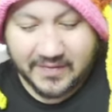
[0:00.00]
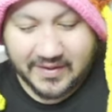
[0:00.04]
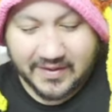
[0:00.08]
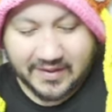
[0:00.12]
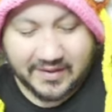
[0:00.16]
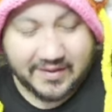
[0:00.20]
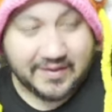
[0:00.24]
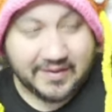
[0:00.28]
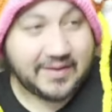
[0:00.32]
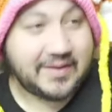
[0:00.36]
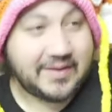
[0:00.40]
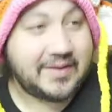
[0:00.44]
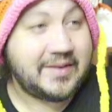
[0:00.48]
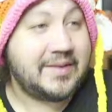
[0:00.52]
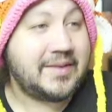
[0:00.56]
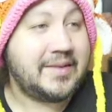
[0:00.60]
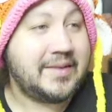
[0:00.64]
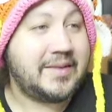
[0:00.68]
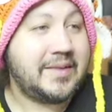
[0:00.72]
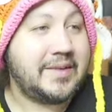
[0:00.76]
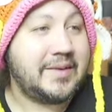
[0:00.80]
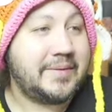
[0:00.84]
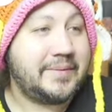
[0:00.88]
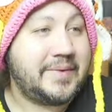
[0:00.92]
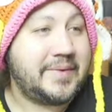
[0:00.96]
This is
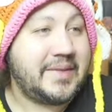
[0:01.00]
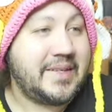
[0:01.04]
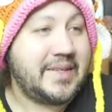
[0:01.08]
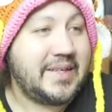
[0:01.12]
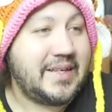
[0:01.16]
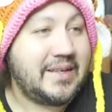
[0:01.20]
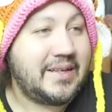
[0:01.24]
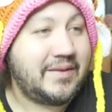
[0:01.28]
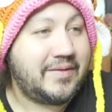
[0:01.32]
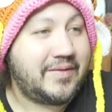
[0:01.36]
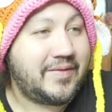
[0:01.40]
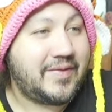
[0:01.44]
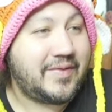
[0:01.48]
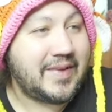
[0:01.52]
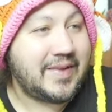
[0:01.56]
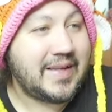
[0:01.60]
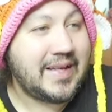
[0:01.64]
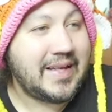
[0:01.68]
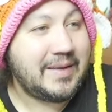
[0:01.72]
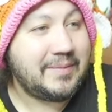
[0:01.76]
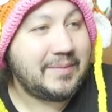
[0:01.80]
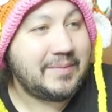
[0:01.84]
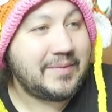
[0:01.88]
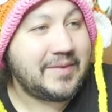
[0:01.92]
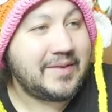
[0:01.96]
the Obsidian
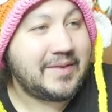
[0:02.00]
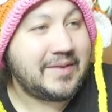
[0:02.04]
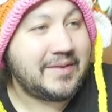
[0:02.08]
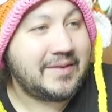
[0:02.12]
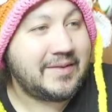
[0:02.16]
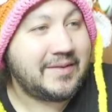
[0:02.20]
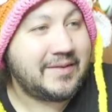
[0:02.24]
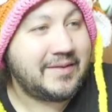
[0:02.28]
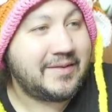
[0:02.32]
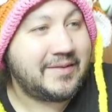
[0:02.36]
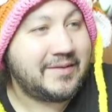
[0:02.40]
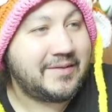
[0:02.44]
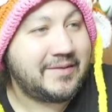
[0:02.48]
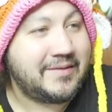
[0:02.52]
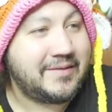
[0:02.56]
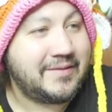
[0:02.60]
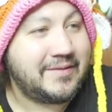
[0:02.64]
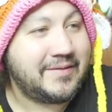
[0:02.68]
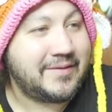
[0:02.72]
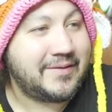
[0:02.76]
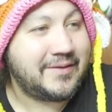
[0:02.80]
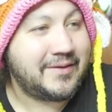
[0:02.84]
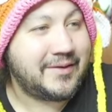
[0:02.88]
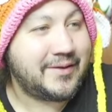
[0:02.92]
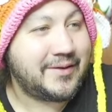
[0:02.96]
Flames
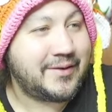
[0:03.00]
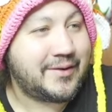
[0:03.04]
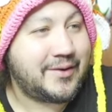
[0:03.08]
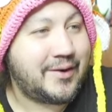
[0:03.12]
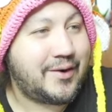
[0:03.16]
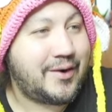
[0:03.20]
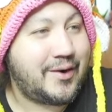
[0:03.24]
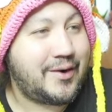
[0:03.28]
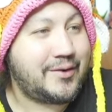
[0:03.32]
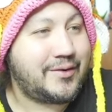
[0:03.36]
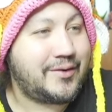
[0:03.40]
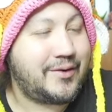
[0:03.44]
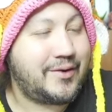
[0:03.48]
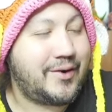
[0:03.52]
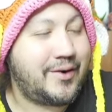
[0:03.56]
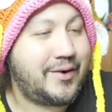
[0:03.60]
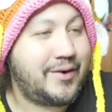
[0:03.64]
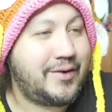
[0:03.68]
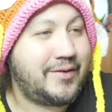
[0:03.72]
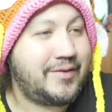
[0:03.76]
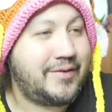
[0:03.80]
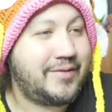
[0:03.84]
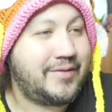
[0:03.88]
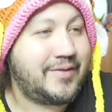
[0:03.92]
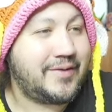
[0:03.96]
Charizard.
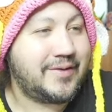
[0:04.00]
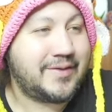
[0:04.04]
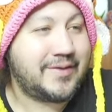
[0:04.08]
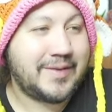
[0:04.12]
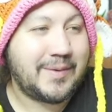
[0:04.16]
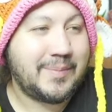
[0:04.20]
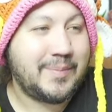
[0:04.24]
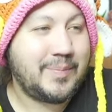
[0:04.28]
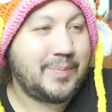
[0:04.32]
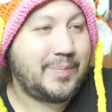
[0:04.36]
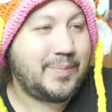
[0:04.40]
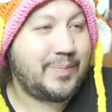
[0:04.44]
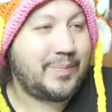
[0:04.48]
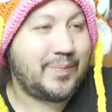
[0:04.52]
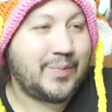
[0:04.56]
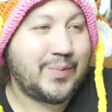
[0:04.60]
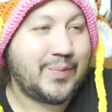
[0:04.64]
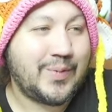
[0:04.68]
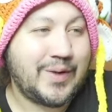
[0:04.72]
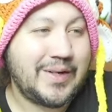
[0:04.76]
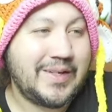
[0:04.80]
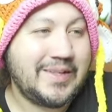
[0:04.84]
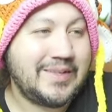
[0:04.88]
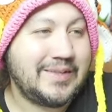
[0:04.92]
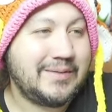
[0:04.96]
For some
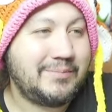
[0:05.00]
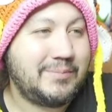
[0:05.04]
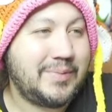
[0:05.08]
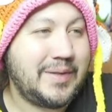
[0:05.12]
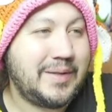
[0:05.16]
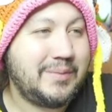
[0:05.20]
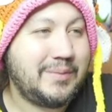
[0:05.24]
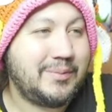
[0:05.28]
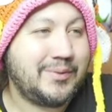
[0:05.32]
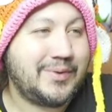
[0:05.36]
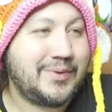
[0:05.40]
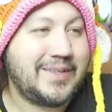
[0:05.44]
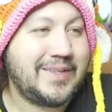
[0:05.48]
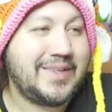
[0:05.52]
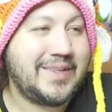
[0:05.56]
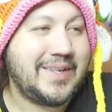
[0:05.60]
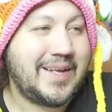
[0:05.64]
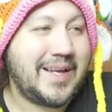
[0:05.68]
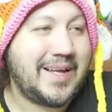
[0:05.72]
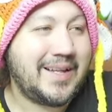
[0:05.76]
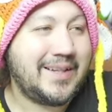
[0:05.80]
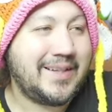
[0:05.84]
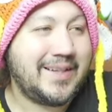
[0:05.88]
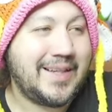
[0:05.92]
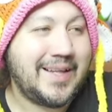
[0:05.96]
reason, people did
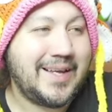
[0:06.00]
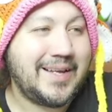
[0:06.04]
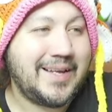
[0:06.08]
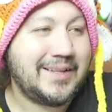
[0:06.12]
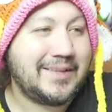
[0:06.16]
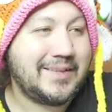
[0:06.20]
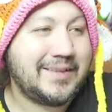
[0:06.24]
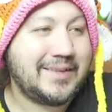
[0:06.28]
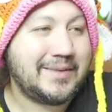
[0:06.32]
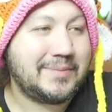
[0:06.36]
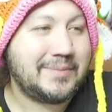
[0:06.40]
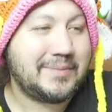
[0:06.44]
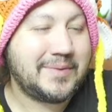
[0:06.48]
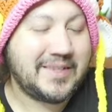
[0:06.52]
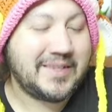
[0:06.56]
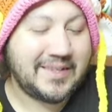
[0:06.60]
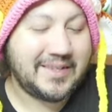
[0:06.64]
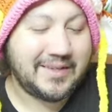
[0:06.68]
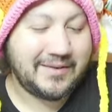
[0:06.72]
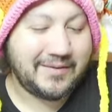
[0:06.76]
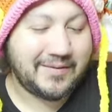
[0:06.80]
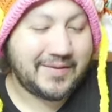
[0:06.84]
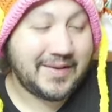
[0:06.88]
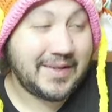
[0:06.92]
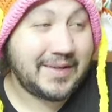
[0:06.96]
not like the
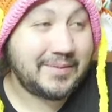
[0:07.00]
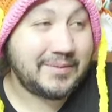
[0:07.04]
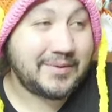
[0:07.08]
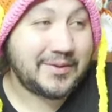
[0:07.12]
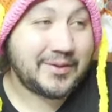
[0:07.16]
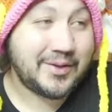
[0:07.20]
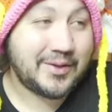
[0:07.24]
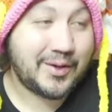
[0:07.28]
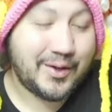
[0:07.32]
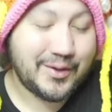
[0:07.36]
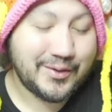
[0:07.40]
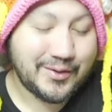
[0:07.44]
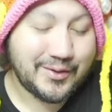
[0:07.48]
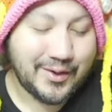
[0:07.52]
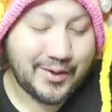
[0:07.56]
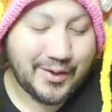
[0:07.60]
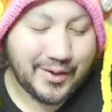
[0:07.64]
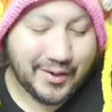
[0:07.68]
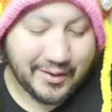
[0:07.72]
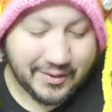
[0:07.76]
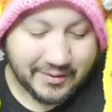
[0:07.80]
Obsidian Flames Charizard.